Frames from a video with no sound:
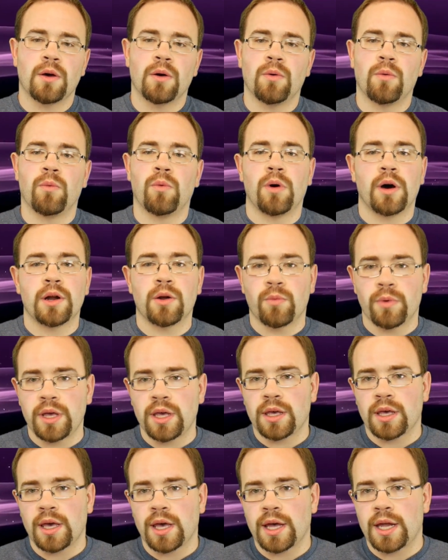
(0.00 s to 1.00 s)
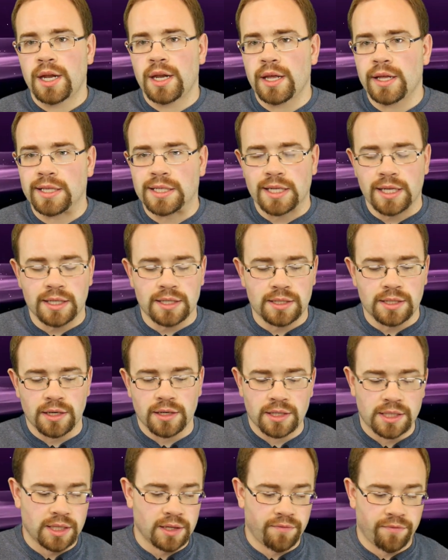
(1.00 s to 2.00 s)
What a weekend. It's it,
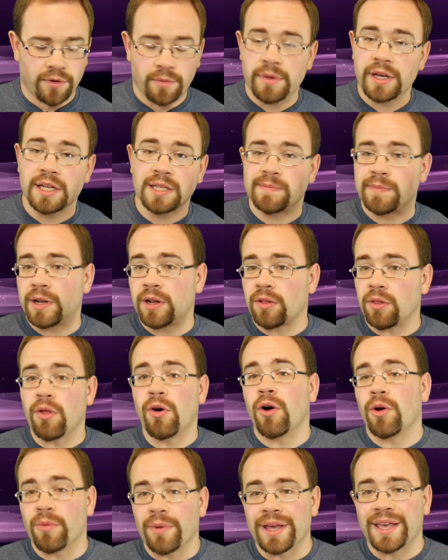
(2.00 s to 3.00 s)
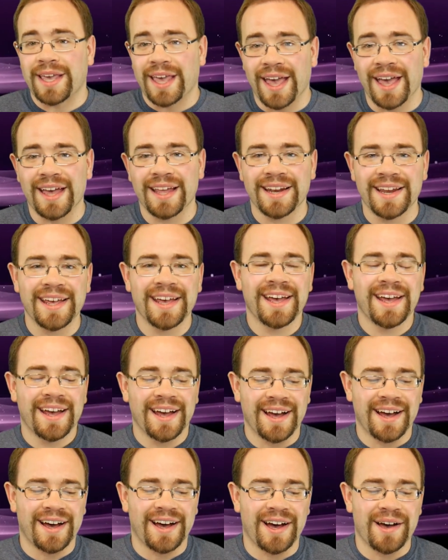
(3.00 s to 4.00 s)
seriously, for me, it's been a long weekend,
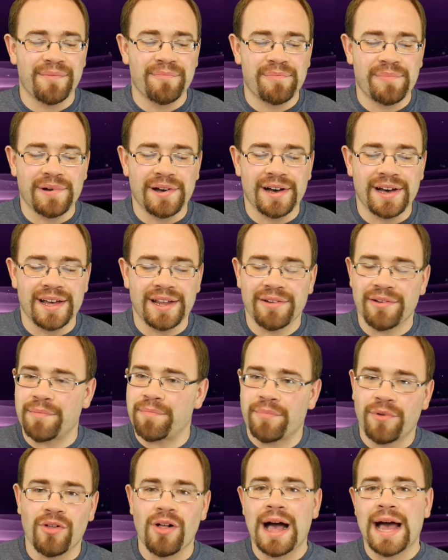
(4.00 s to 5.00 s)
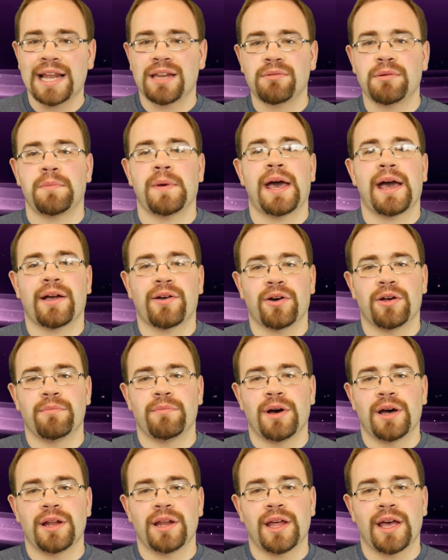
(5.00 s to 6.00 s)
um, but I'm glad to be back on
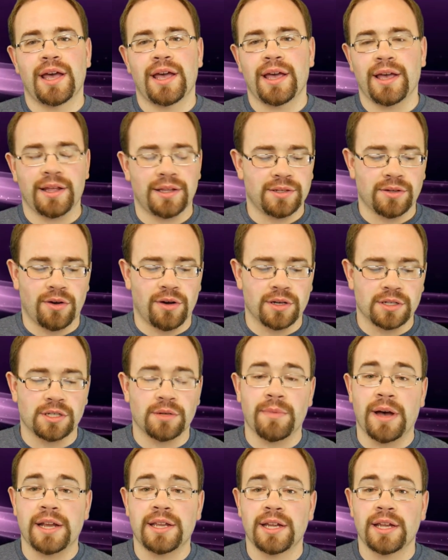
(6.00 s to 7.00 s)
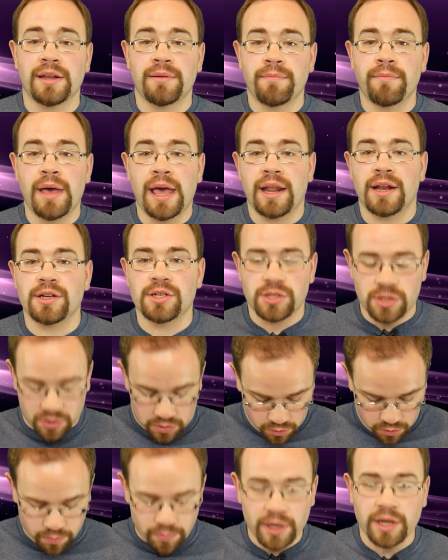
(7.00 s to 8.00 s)
Monday. It's awesome. I did manage
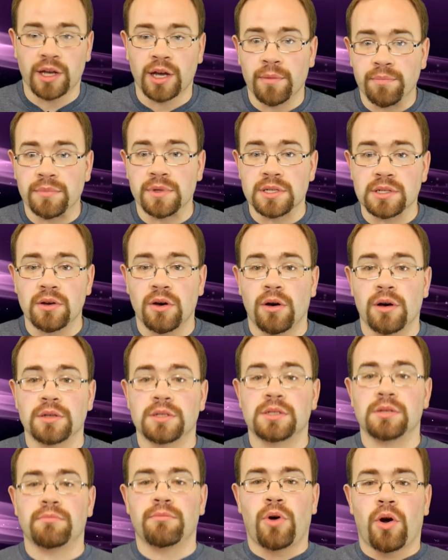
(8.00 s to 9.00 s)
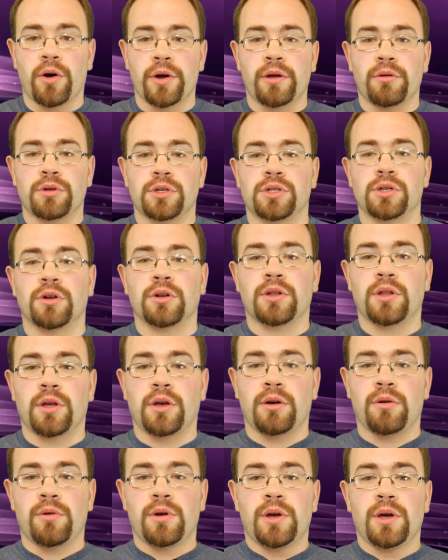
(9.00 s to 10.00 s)
to pick up this awesome Mario shirt,
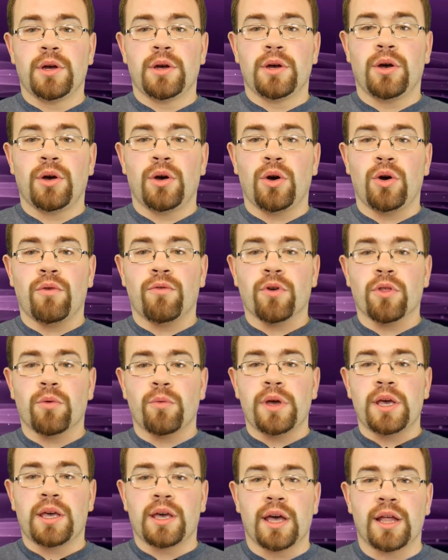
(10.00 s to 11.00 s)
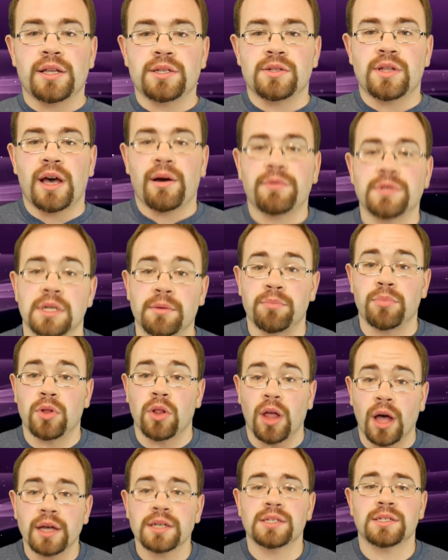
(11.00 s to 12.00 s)
though, over the weekend, so that was a
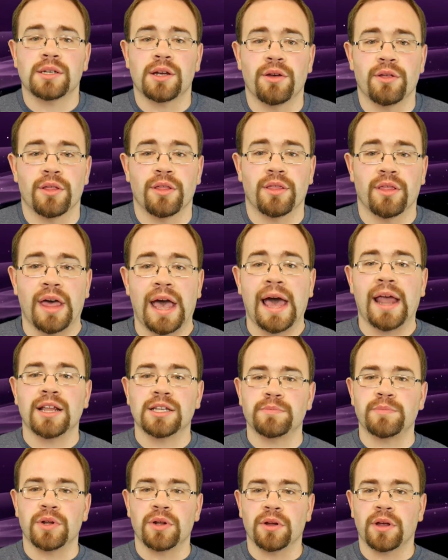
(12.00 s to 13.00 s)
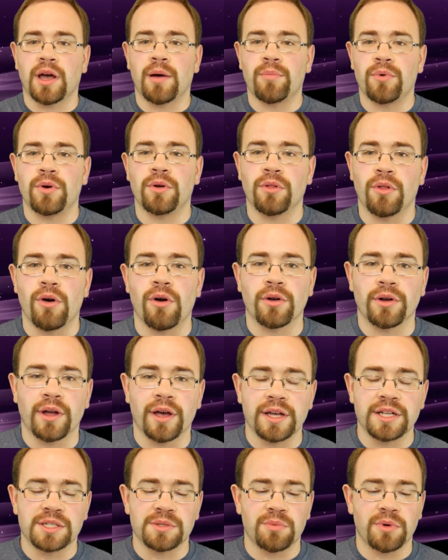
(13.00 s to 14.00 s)
plus. Other than that, it's been a couple of long
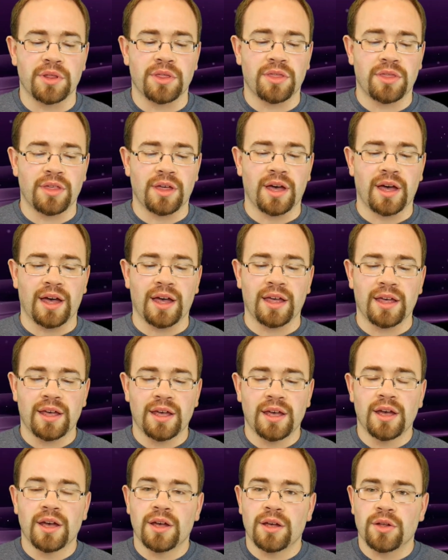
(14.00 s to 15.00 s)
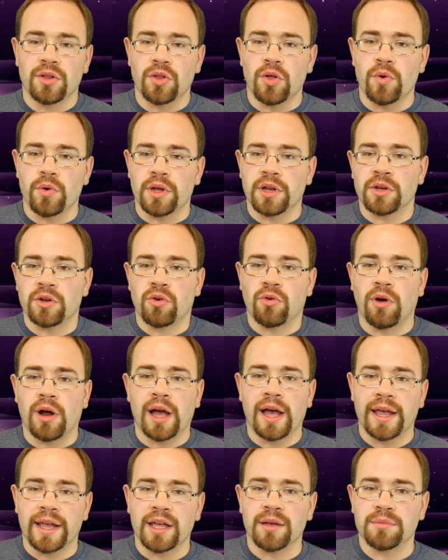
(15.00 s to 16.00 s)
nights with uh, Logan
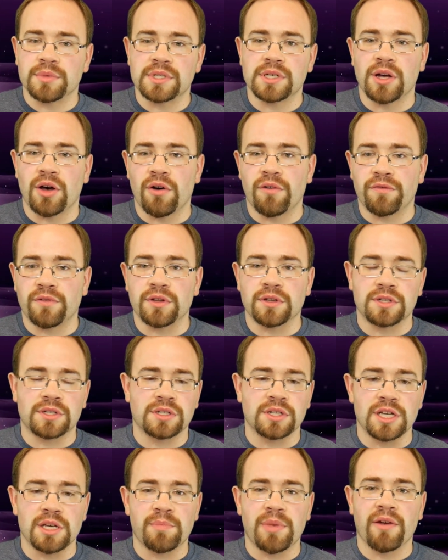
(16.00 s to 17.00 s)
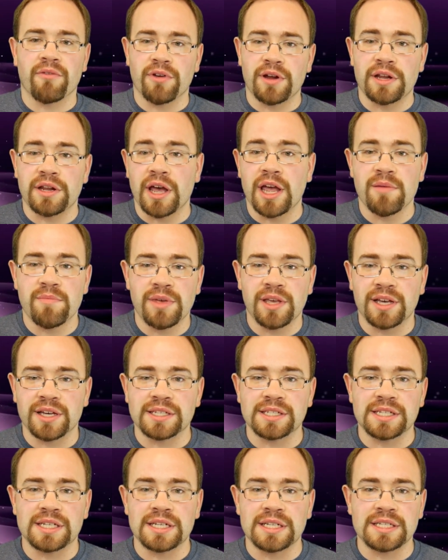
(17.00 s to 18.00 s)
crying himself to sleep every night
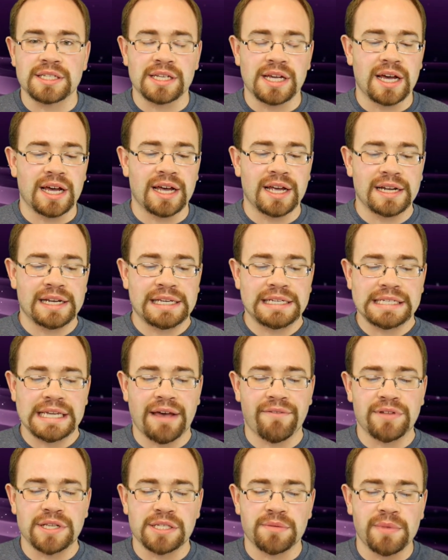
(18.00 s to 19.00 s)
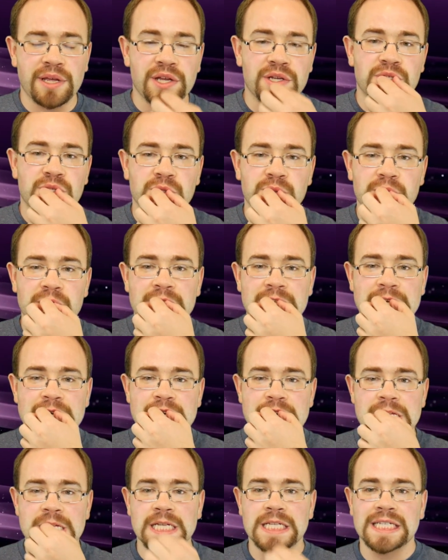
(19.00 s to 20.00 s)
because he's uh, he's having some issues, we
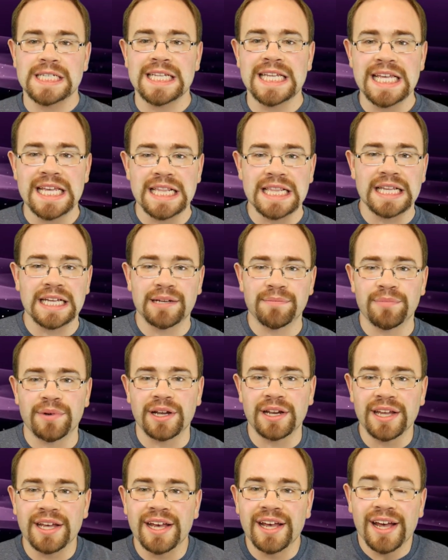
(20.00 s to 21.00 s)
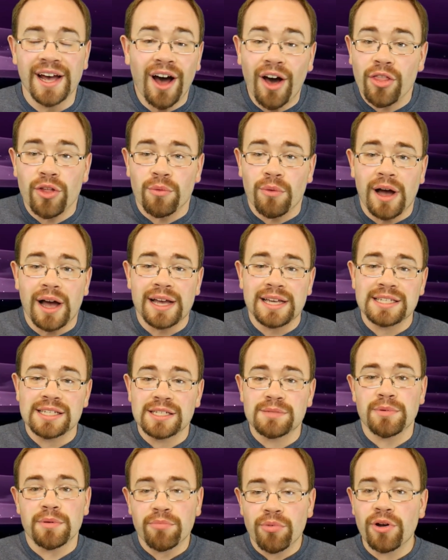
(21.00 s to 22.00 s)
think, with his teething, but otherwise
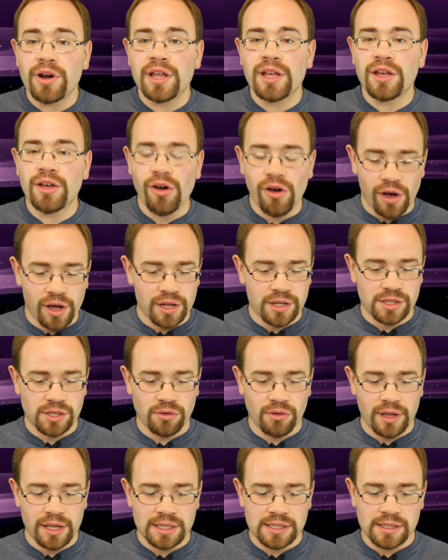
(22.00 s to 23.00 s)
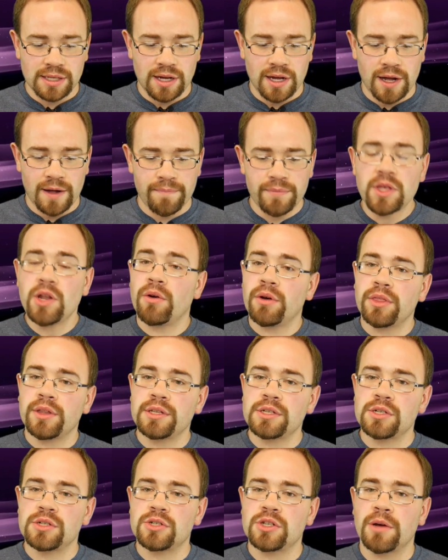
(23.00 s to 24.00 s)
it's been pretty good. So let's, um, you know what,
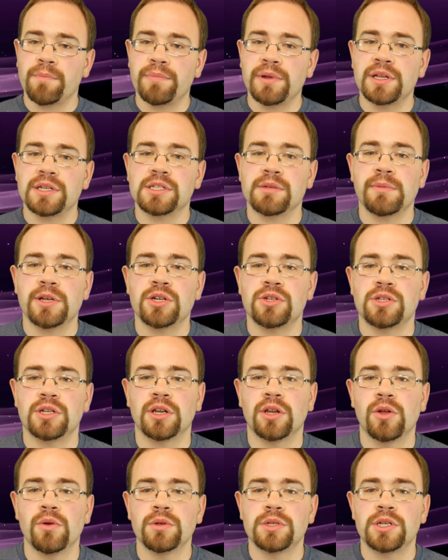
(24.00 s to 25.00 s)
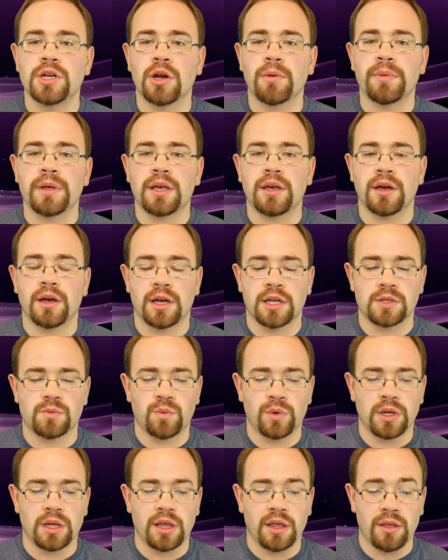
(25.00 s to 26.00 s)
let's just jump into some interesting news here
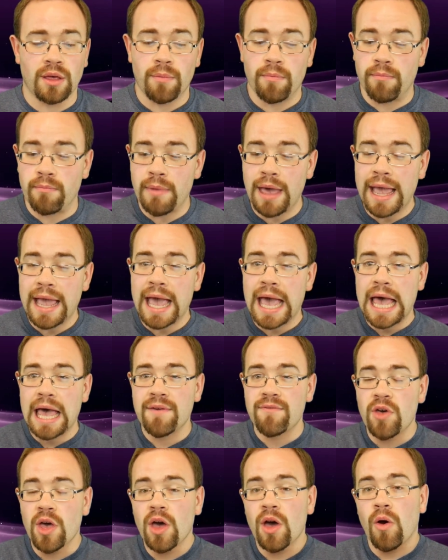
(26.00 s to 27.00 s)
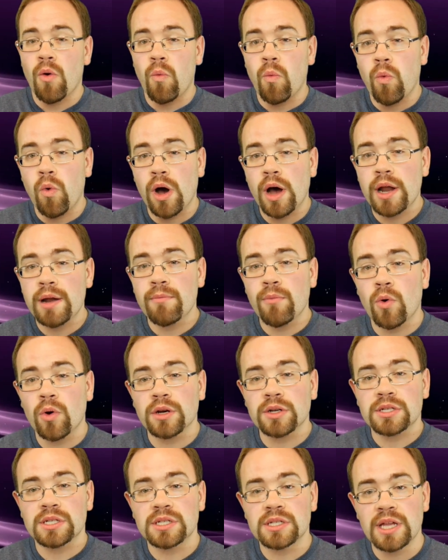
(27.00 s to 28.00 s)
because we may have one
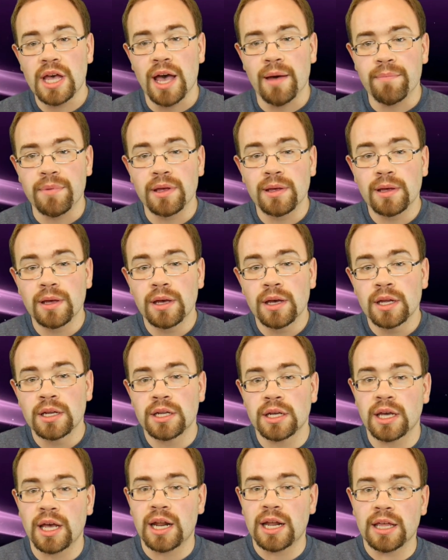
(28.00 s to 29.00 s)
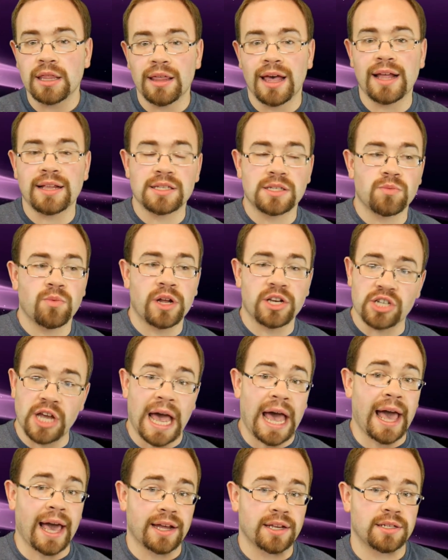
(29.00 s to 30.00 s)
more step to getting that Switch
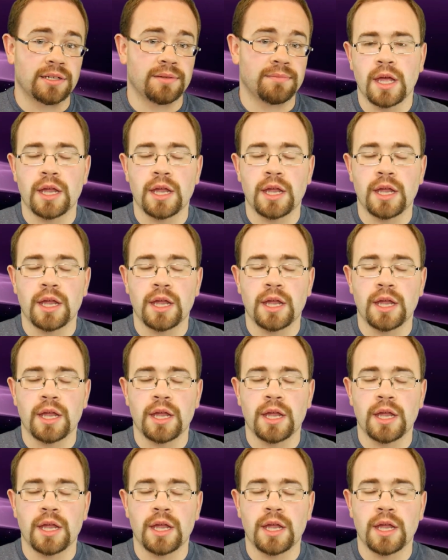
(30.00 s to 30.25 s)
hacked.